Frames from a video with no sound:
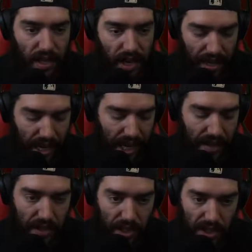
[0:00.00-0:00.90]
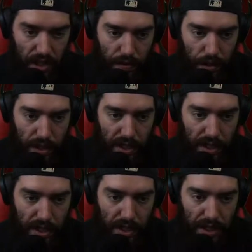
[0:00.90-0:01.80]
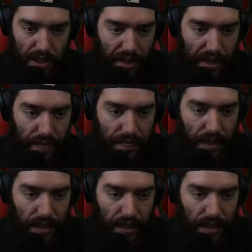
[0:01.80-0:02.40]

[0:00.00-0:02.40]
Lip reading: again, just enough strength to wear our gear,